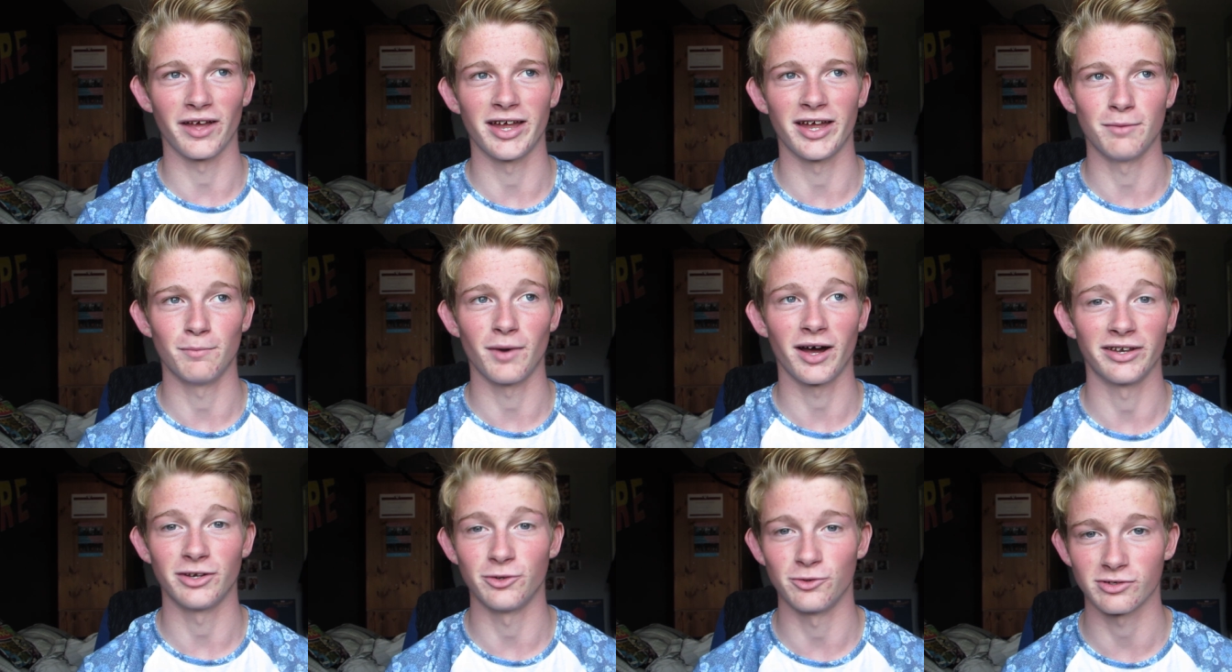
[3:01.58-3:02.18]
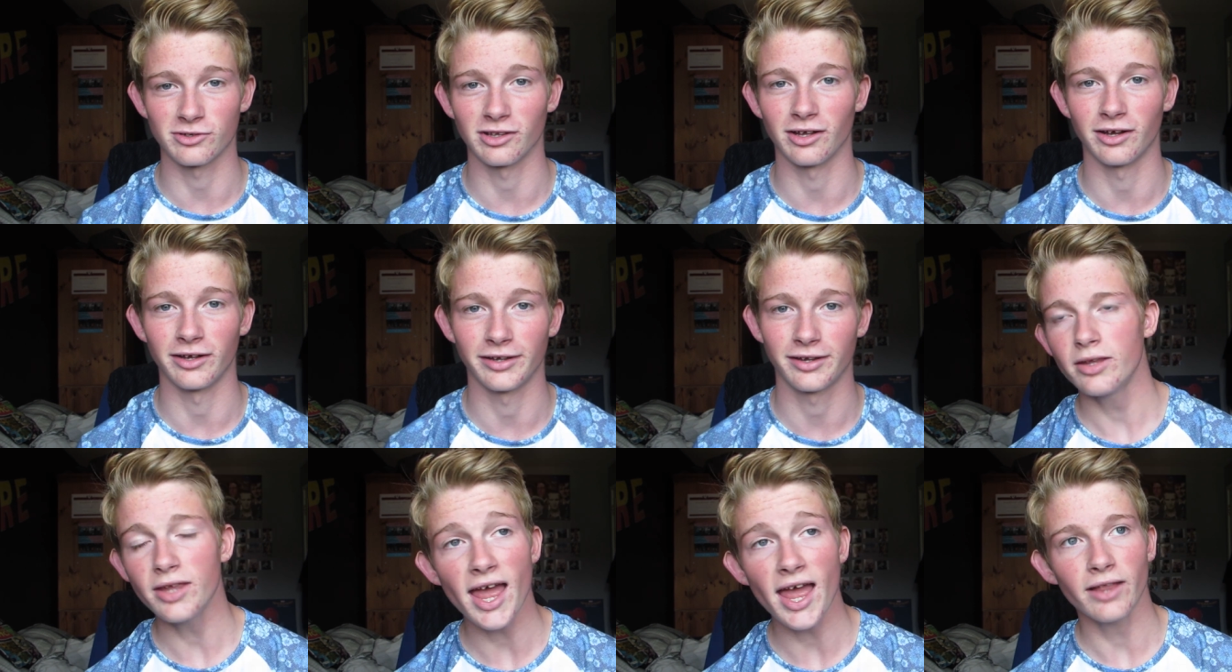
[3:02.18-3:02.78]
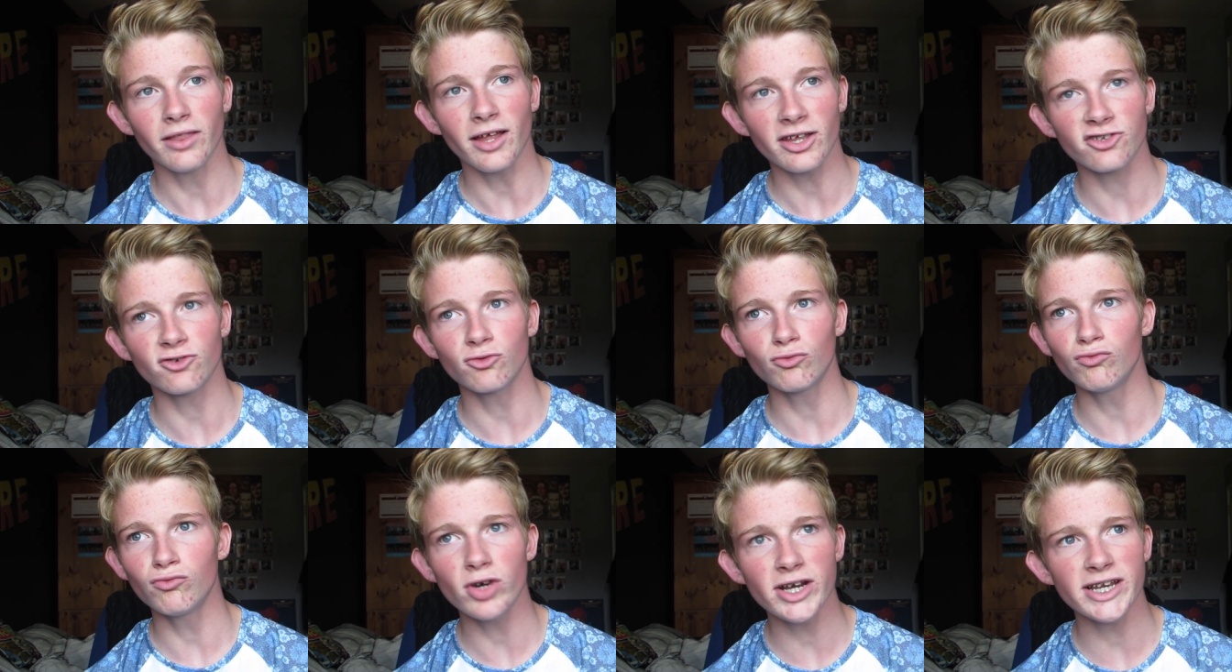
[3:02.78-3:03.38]
name and he was like, yeah, that's a
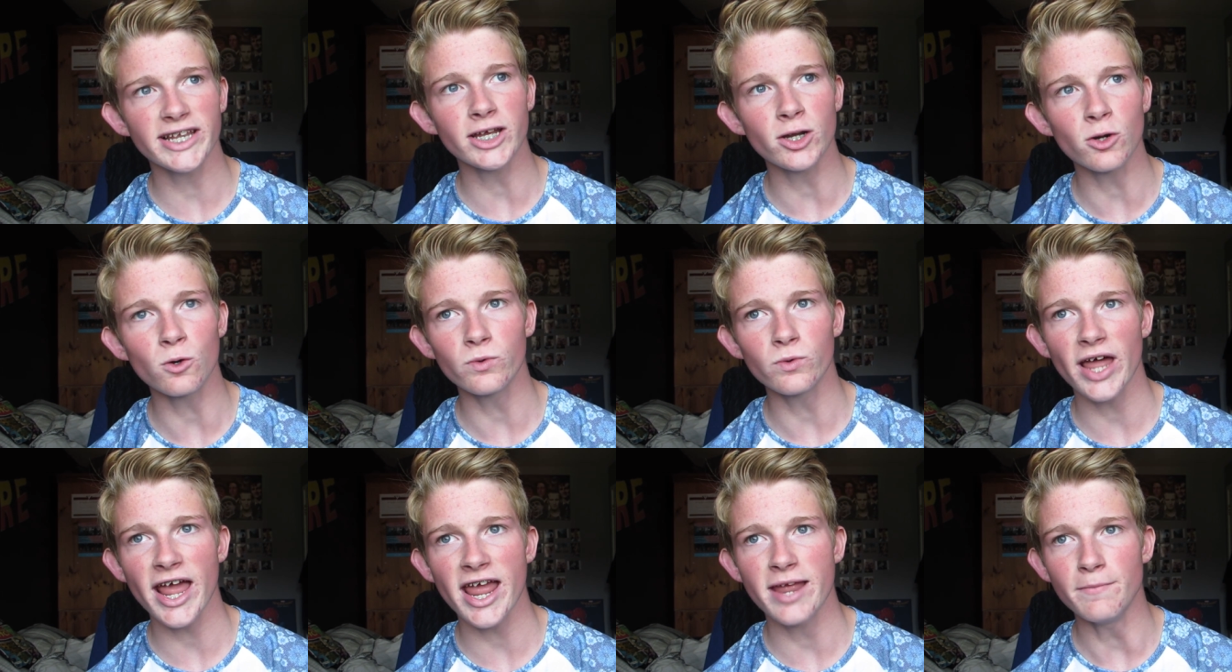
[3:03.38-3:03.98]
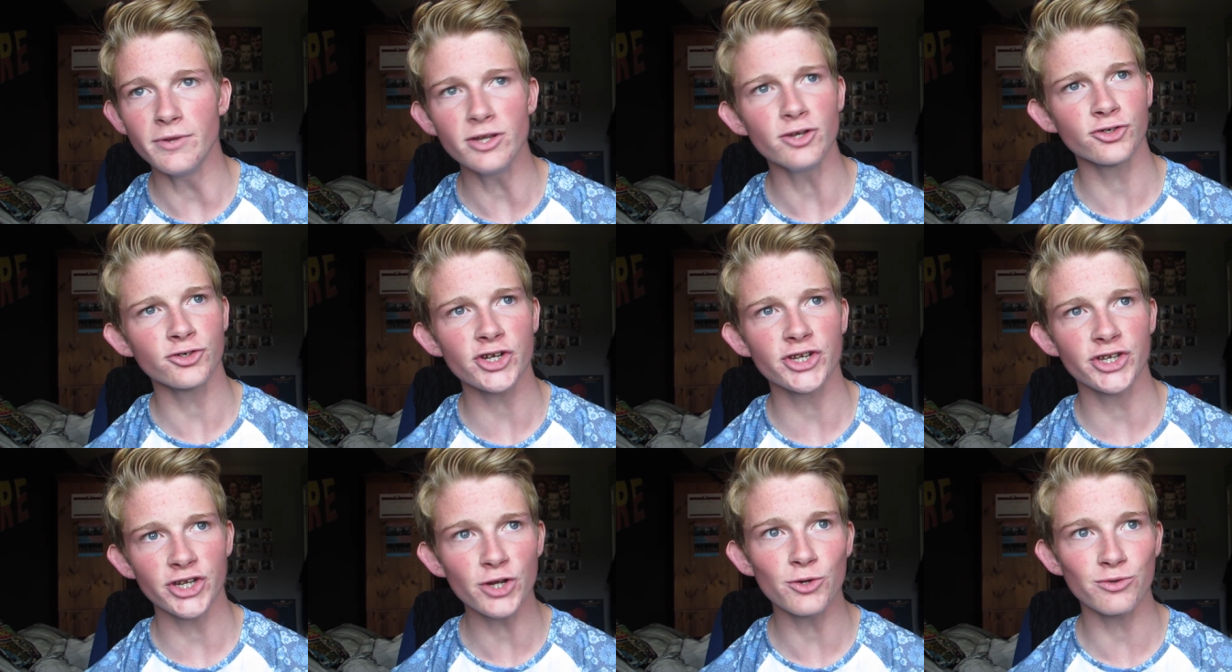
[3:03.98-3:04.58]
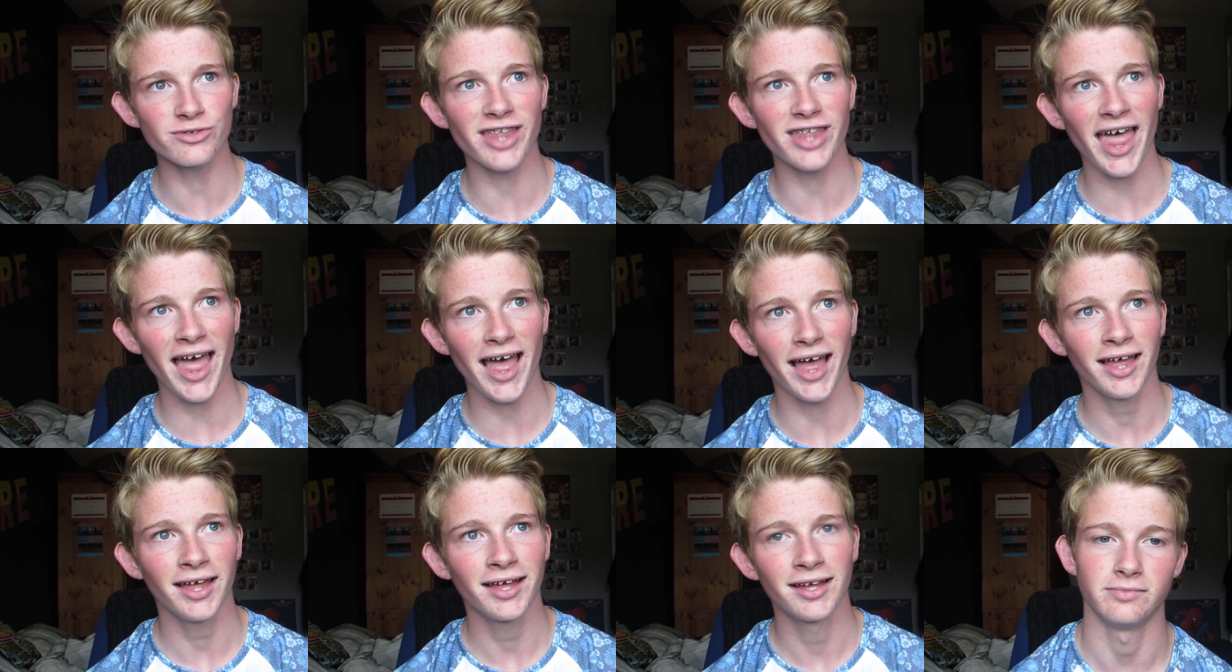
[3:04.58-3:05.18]
really cool name, you should use
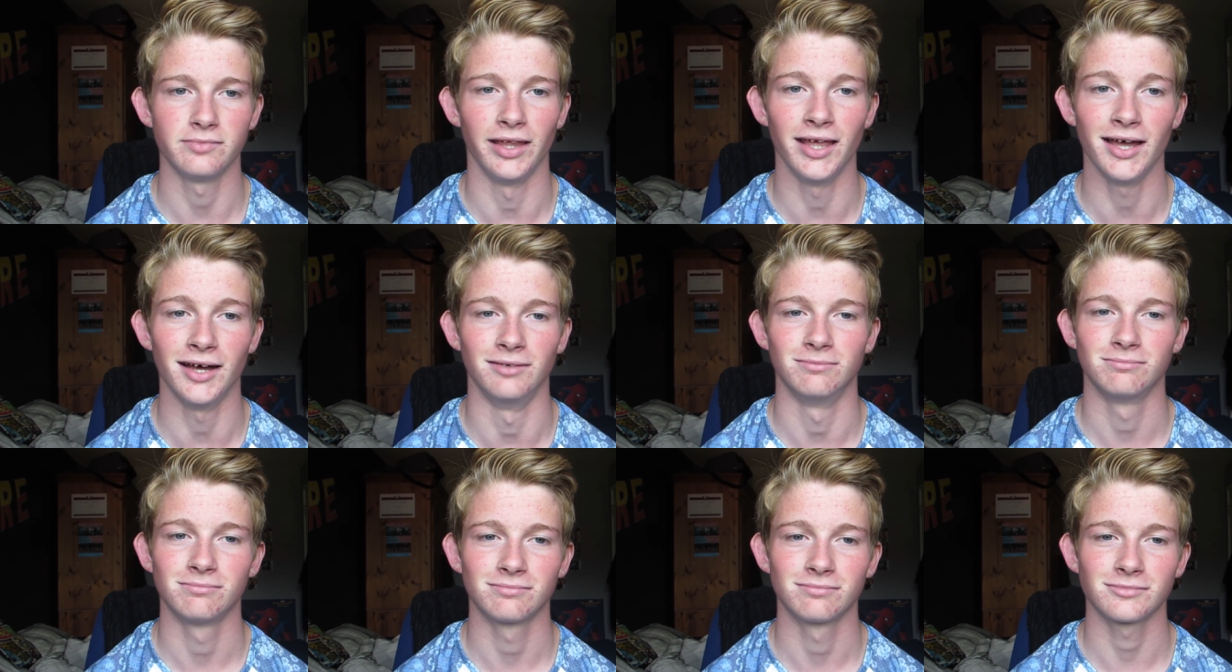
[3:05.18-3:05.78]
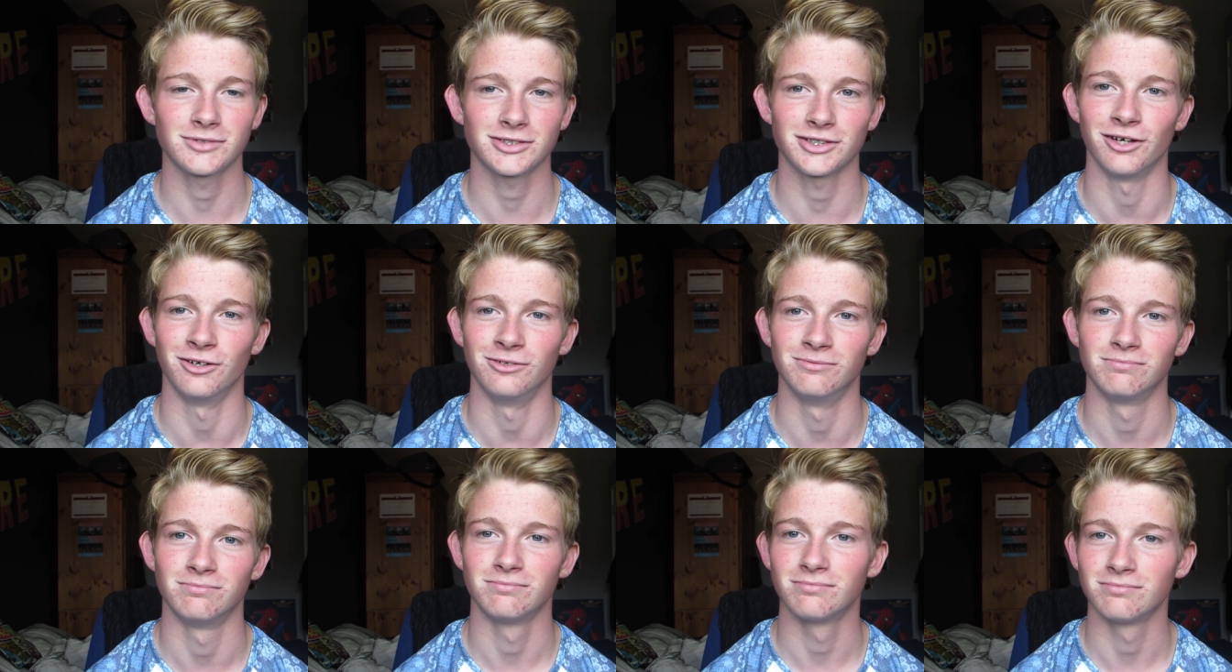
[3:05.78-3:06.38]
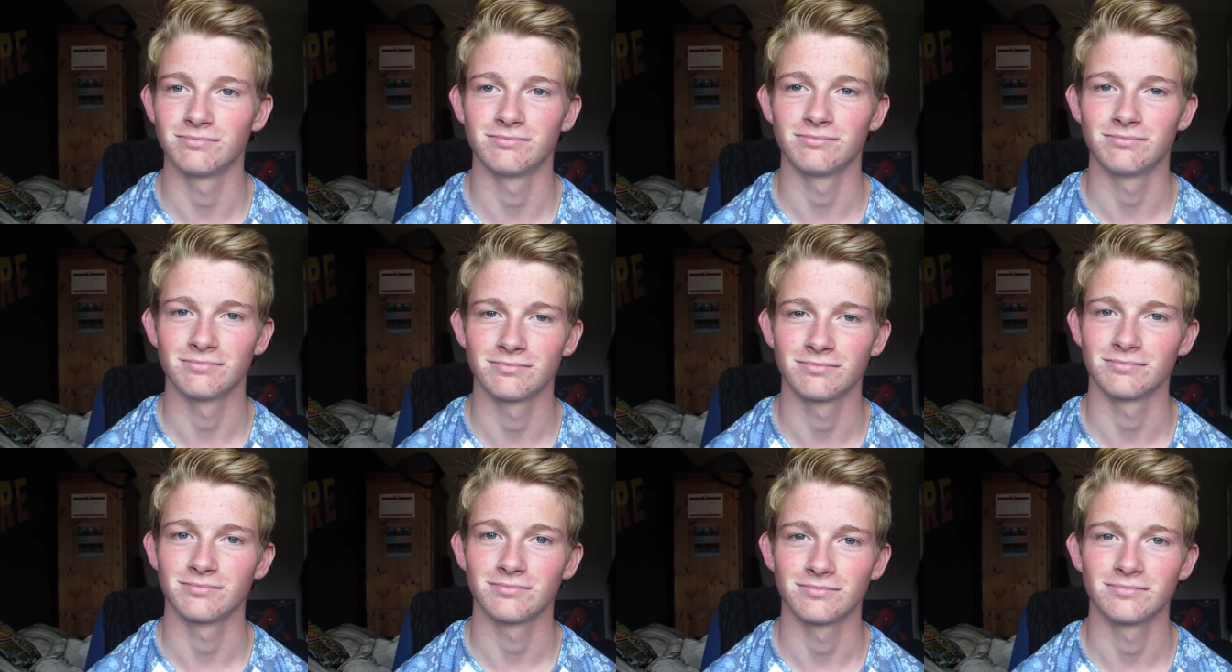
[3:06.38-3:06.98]
that. Yeah, so
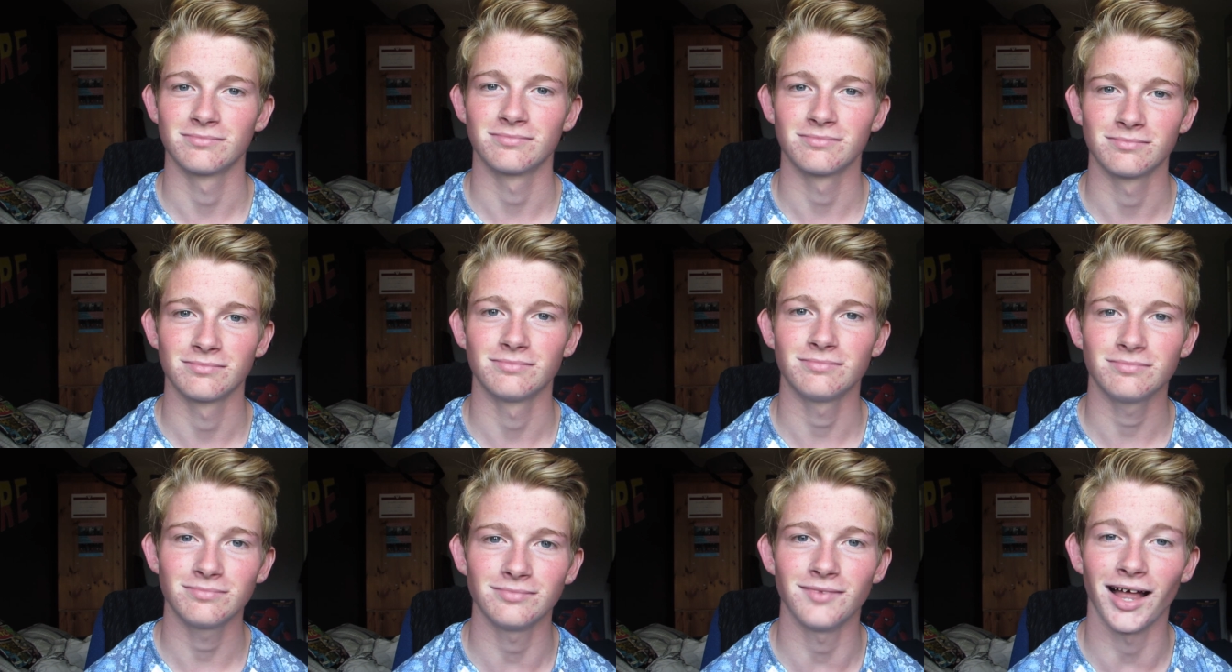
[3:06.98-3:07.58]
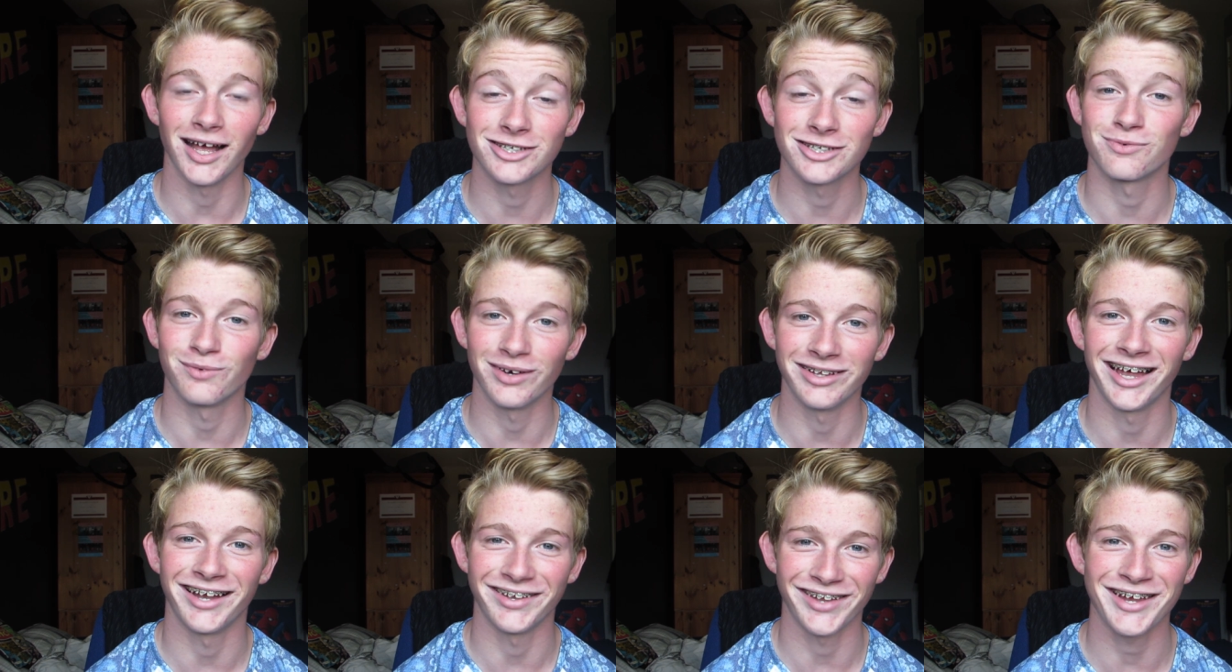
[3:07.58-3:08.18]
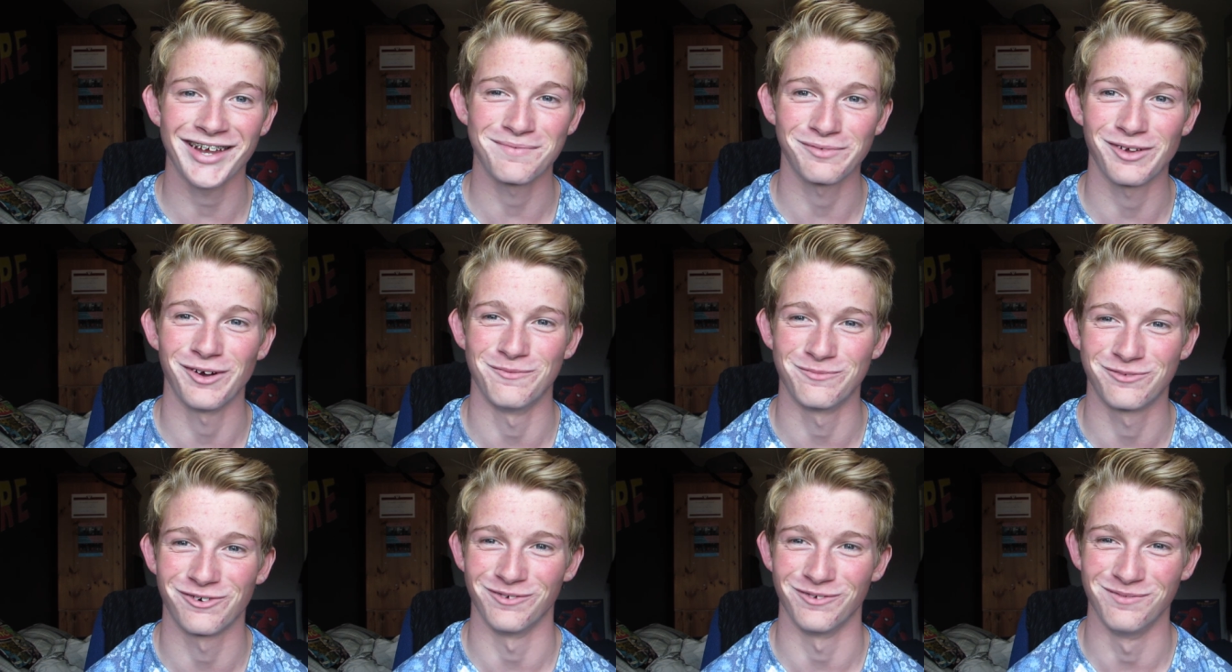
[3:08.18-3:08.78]
that's where that name
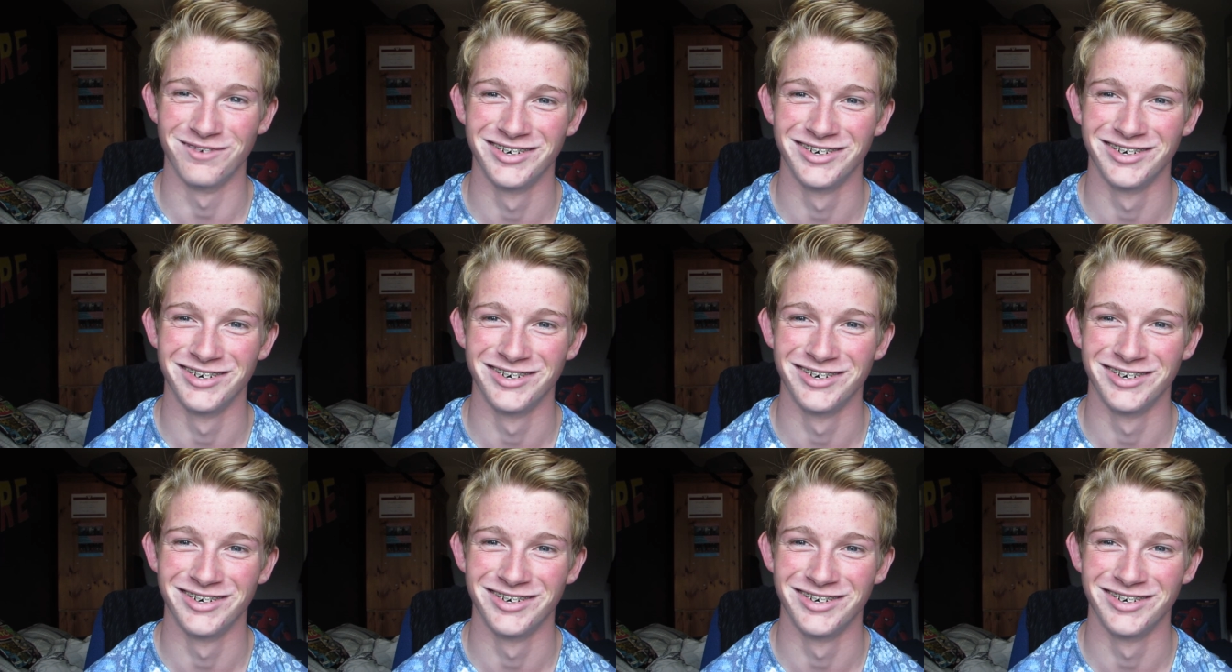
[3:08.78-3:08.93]
come from.